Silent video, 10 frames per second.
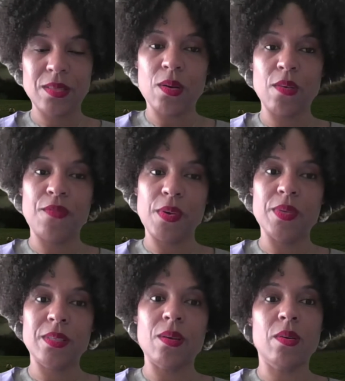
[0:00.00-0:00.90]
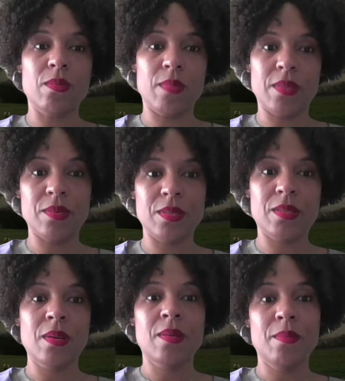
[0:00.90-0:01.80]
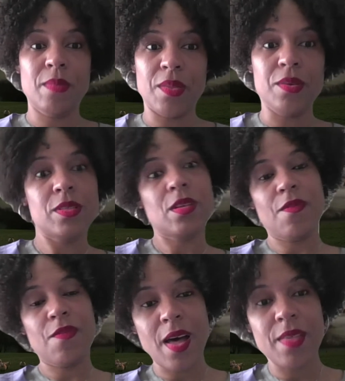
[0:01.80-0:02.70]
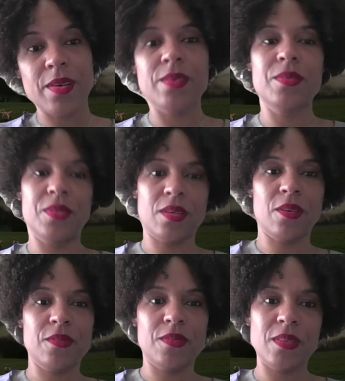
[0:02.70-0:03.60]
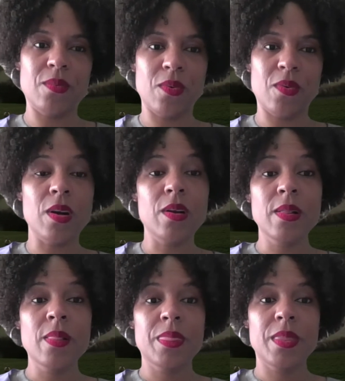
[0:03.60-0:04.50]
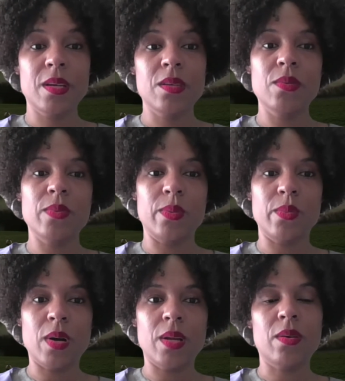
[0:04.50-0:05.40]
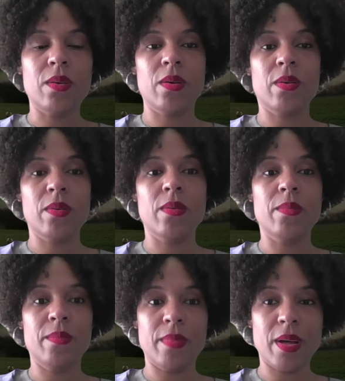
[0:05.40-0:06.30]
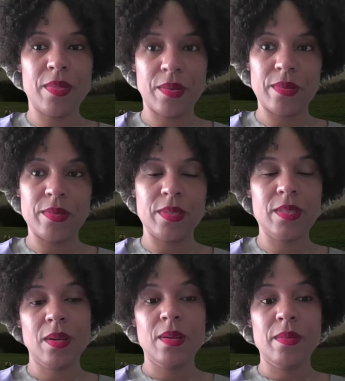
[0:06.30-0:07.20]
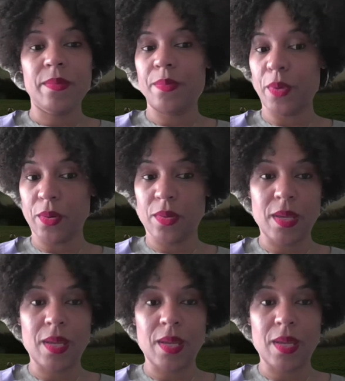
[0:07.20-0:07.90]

So if it was her mother's father who served in the war, then you would want her mother's birth